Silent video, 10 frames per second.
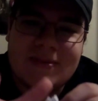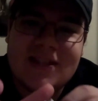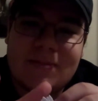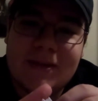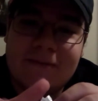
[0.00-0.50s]

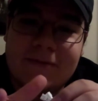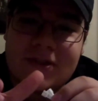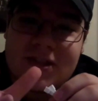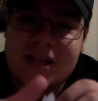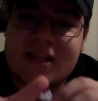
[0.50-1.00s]
meant to be for
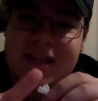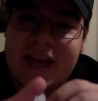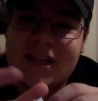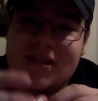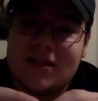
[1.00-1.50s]

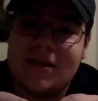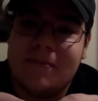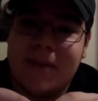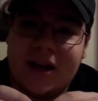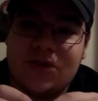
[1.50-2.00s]
6S
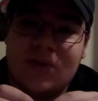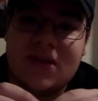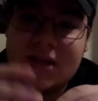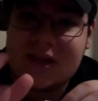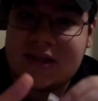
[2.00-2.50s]

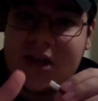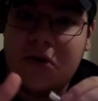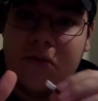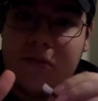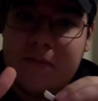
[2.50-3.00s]
batteries, 6
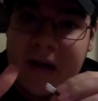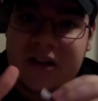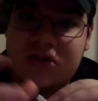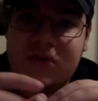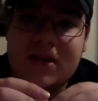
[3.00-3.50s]
cell
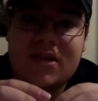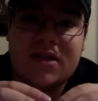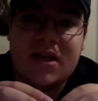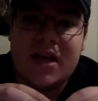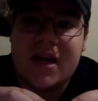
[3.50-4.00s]

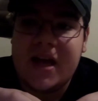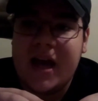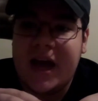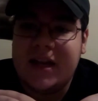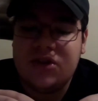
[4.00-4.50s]
batteries,
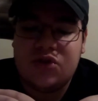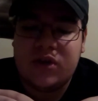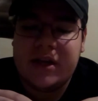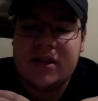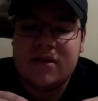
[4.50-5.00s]
and then
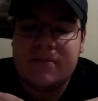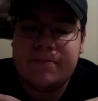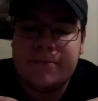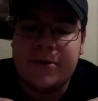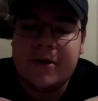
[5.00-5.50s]
try and
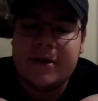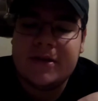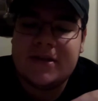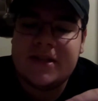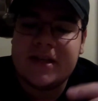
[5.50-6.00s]
put
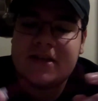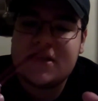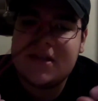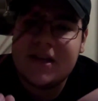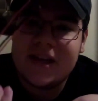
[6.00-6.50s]

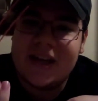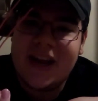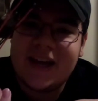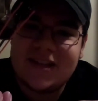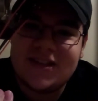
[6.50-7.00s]
6
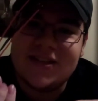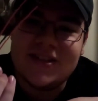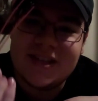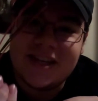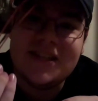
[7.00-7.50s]

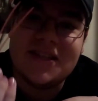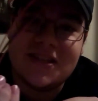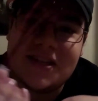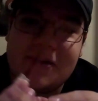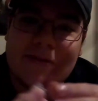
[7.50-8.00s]
connectors in
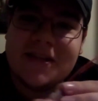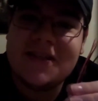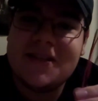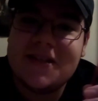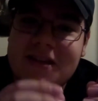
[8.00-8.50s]

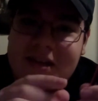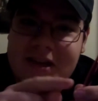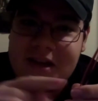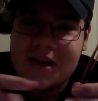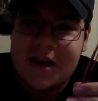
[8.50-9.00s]
series
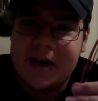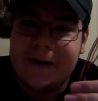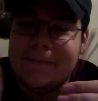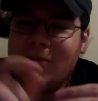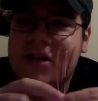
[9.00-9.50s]

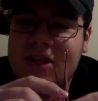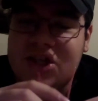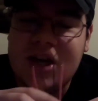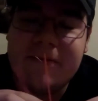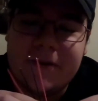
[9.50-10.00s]
with
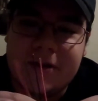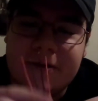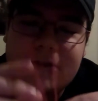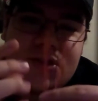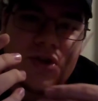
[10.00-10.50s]
each other,
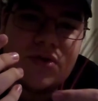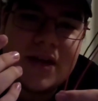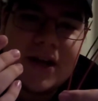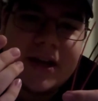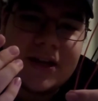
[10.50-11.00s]
so
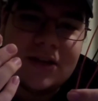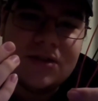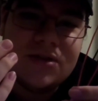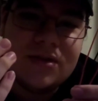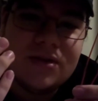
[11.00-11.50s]
then I
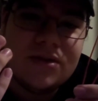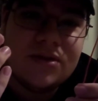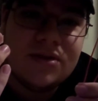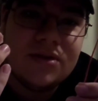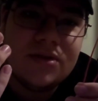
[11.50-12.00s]
can
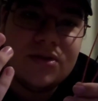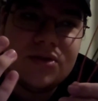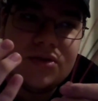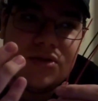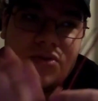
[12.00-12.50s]

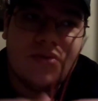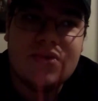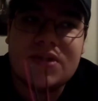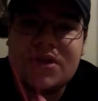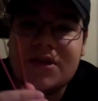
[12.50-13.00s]

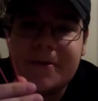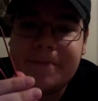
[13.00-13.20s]
use